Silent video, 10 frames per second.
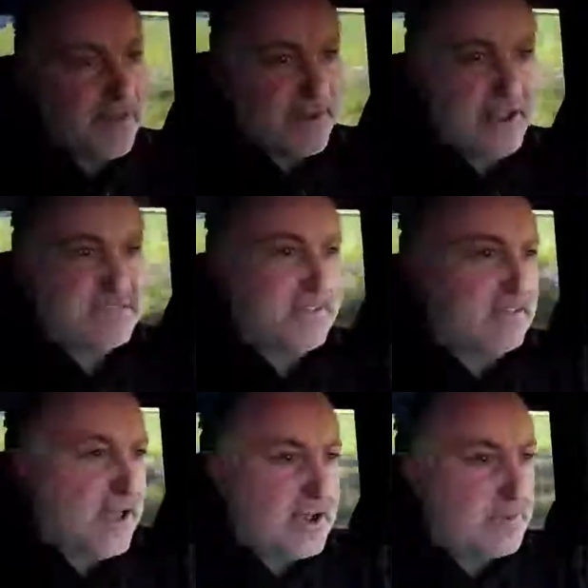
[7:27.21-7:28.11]
that has a
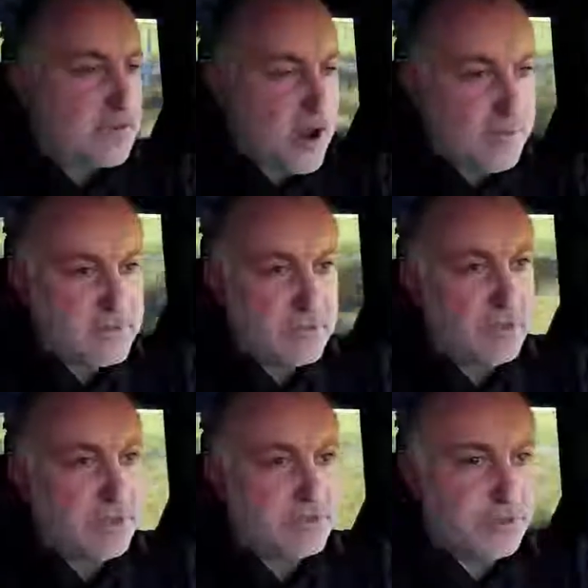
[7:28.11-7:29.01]
lot of problems
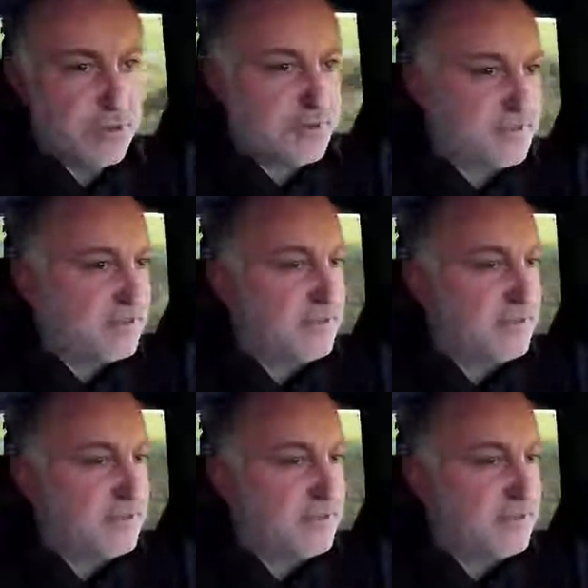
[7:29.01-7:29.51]
with the dirt,